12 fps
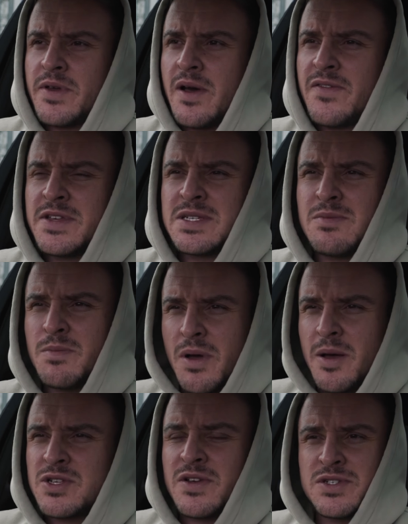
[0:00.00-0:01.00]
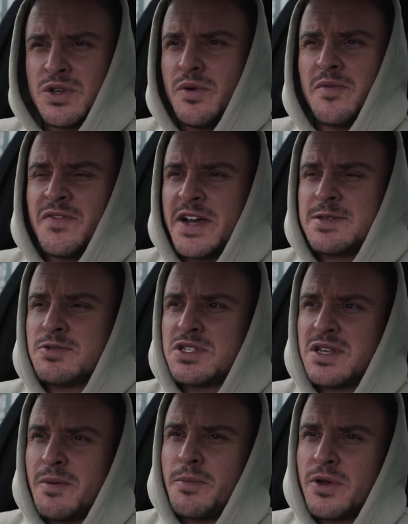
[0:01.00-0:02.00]
think someone, I saw it on Facebook,
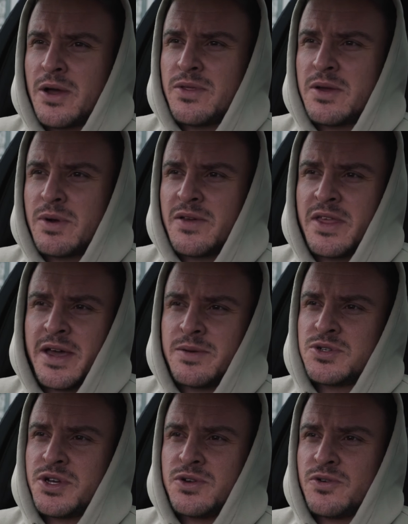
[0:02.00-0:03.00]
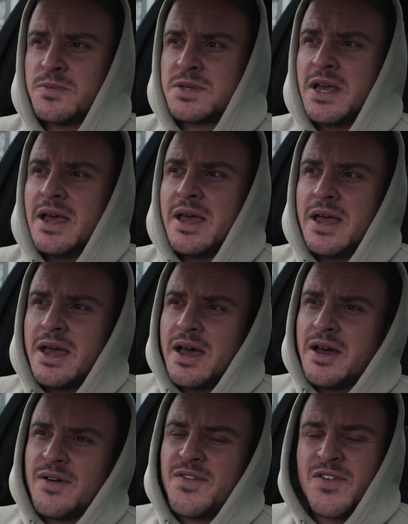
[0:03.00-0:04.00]
someone put it on there, one of the AMG groups.
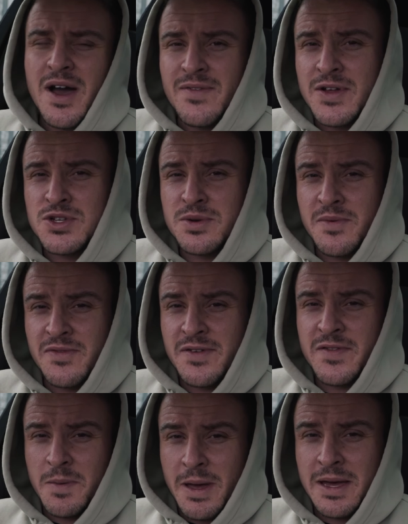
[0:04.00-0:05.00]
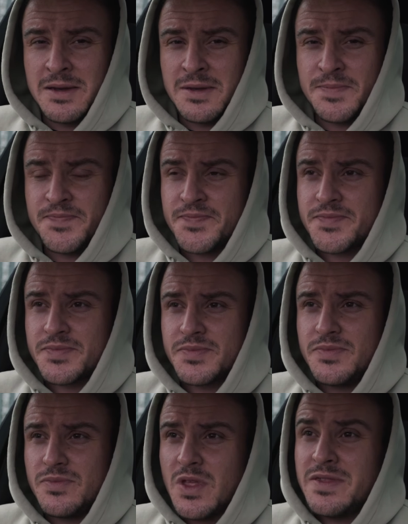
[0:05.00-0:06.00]
£550.
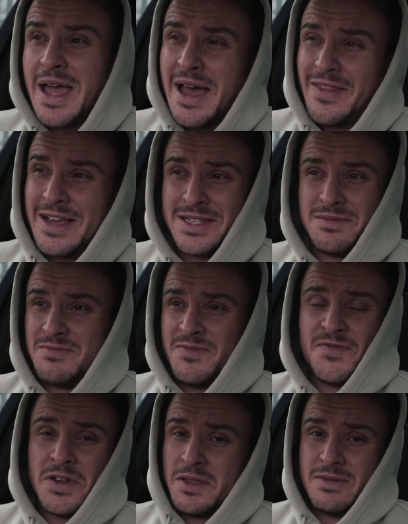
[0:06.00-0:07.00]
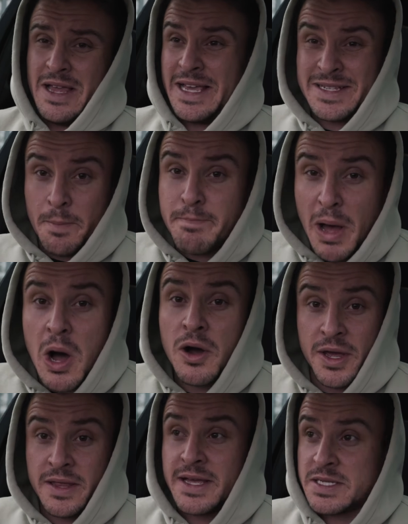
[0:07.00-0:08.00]
Now, that is a
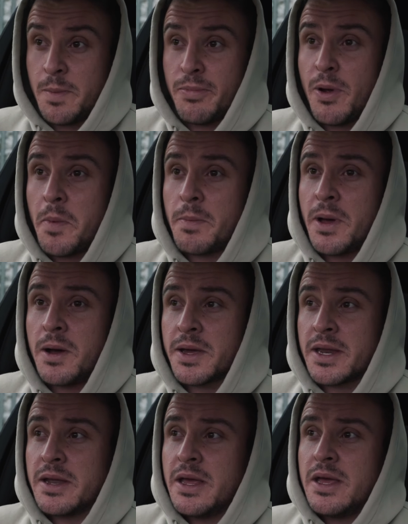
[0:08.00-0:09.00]
bargain. That's a proper bargain.